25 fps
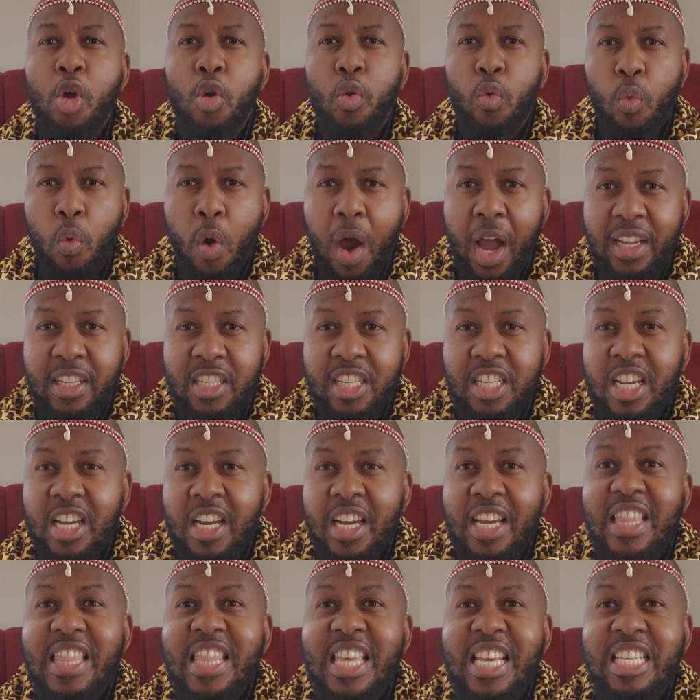Watch
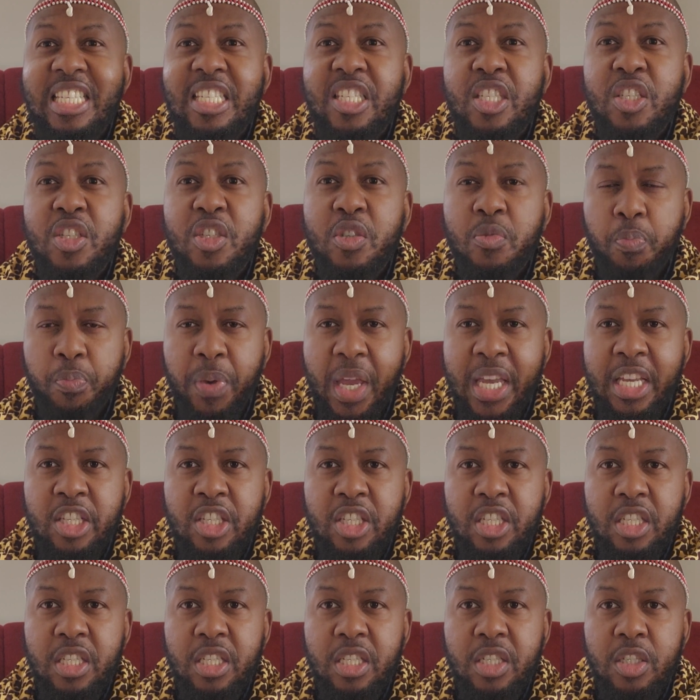this
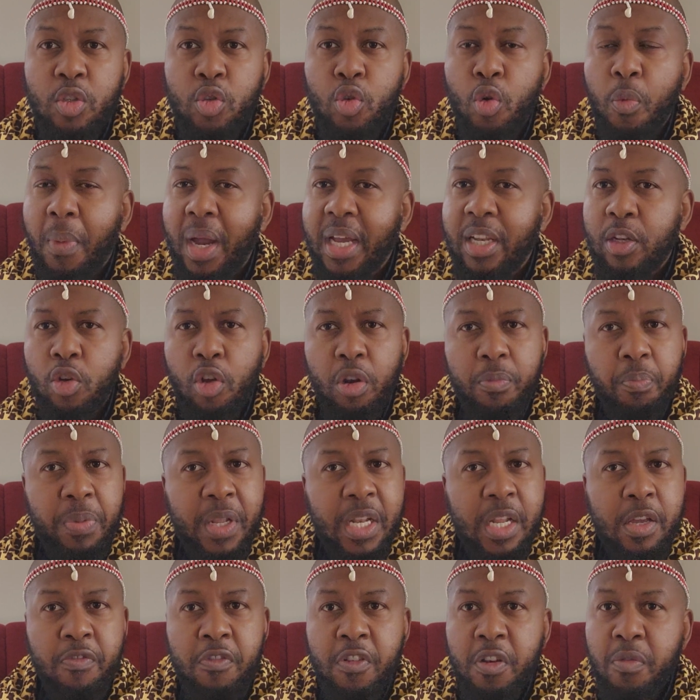space. You might not
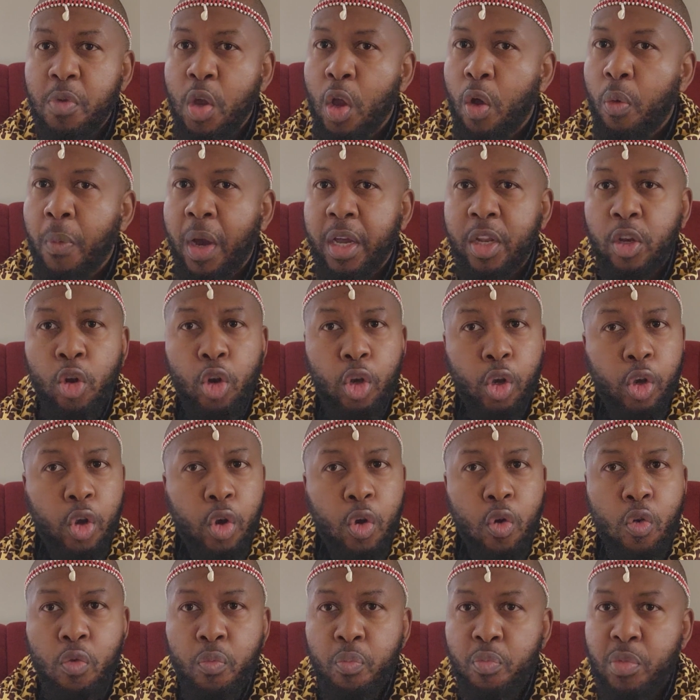believe in me, you might not
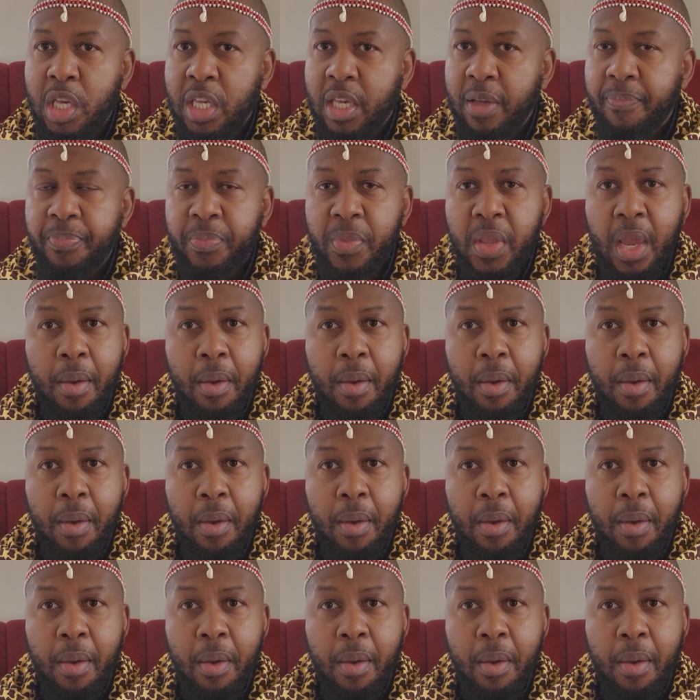know me,